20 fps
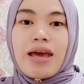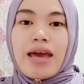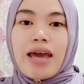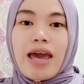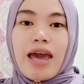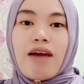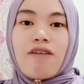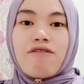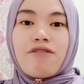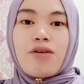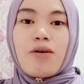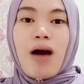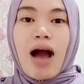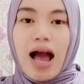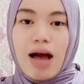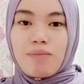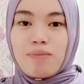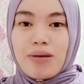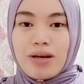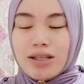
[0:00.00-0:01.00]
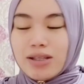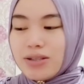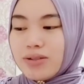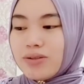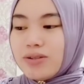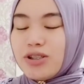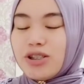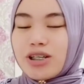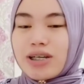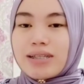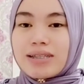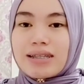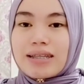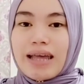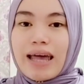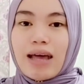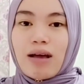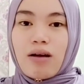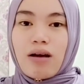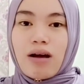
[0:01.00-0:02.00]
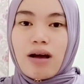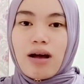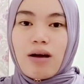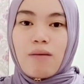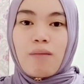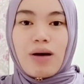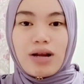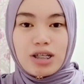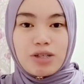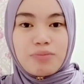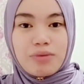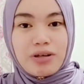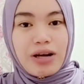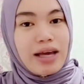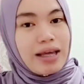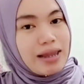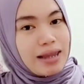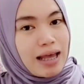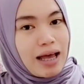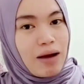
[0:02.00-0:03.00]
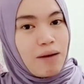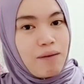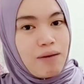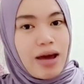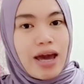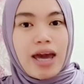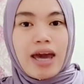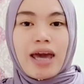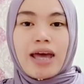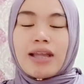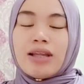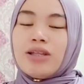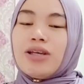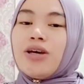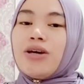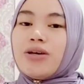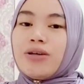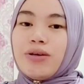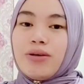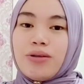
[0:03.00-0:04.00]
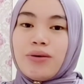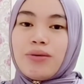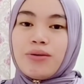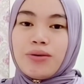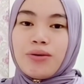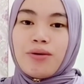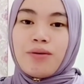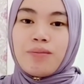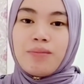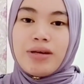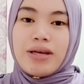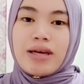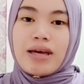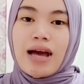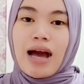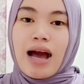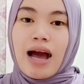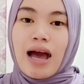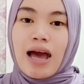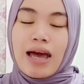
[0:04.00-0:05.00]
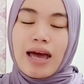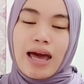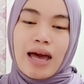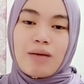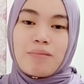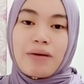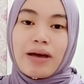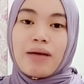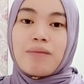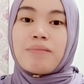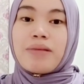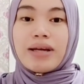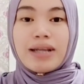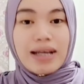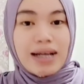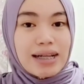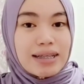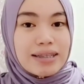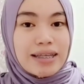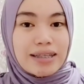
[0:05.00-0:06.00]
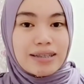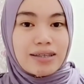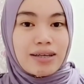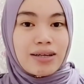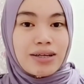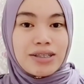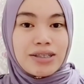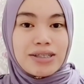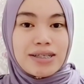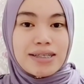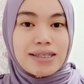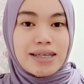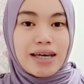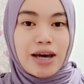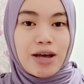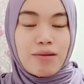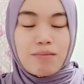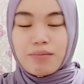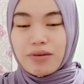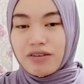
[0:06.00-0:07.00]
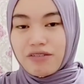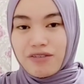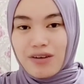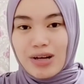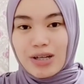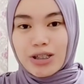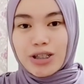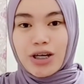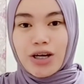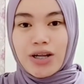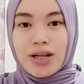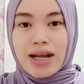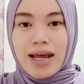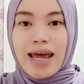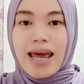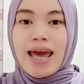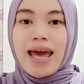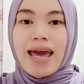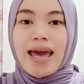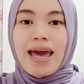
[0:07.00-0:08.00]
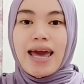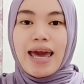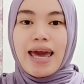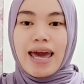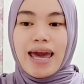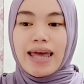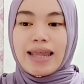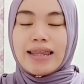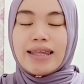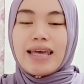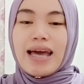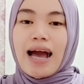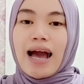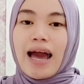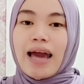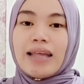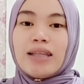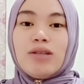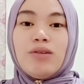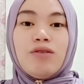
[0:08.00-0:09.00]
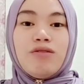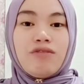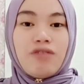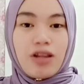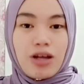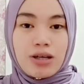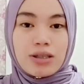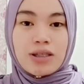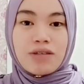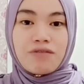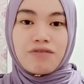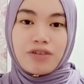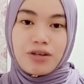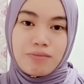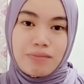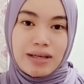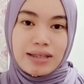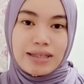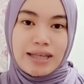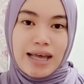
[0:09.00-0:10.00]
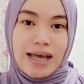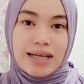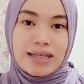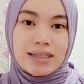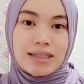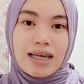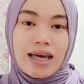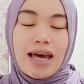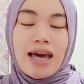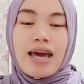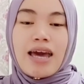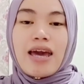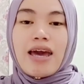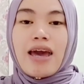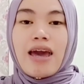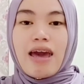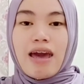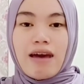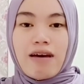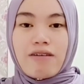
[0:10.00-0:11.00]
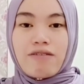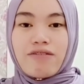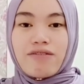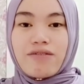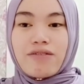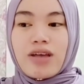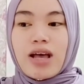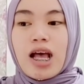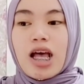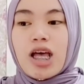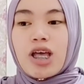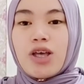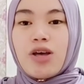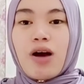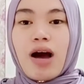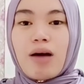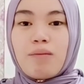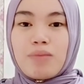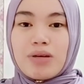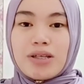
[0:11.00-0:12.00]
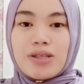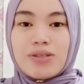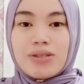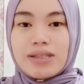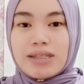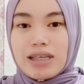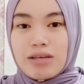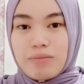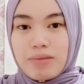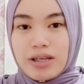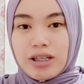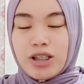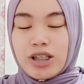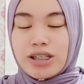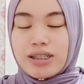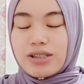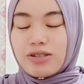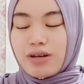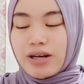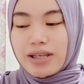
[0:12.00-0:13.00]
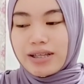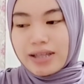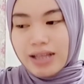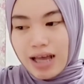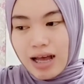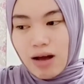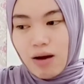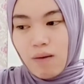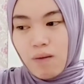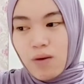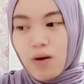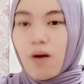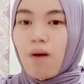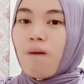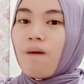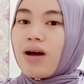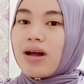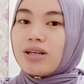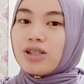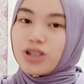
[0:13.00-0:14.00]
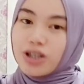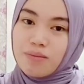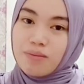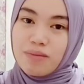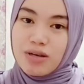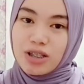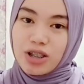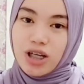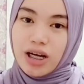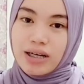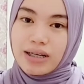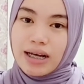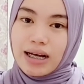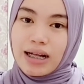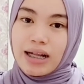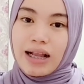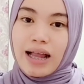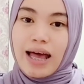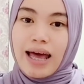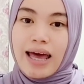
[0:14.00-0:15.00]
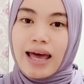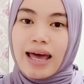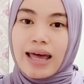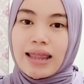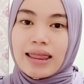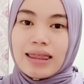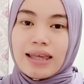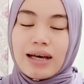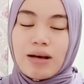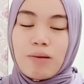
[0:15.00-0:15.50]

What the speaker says: if you happen to just like watch me right now and you don't know me, I am a medical technologist in profession, and yeah, I do vlogs for MedTechs. If you happen to see me just right now, go and check my channel, and